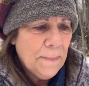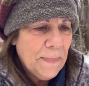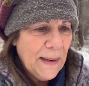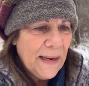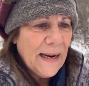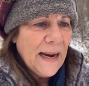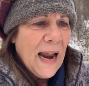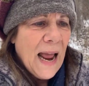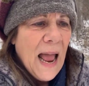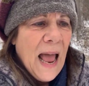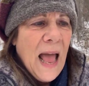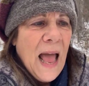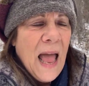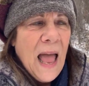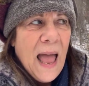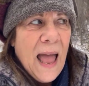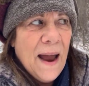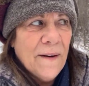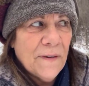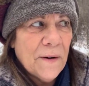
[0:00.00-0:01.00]
But
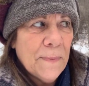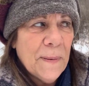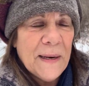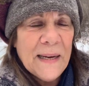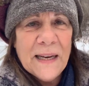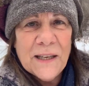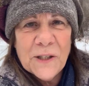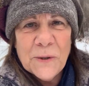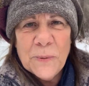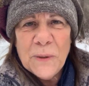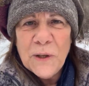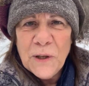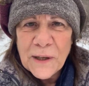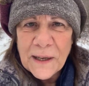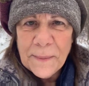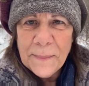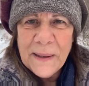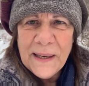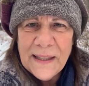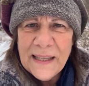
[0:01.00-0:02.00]
everybody else would
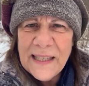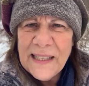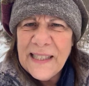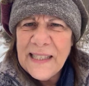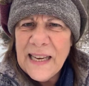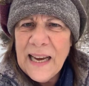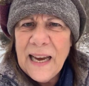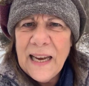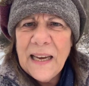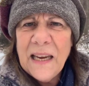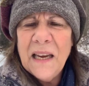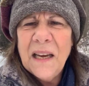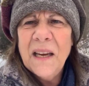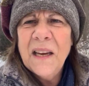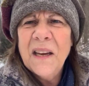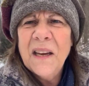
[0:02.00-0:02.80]
look at me and they'd say,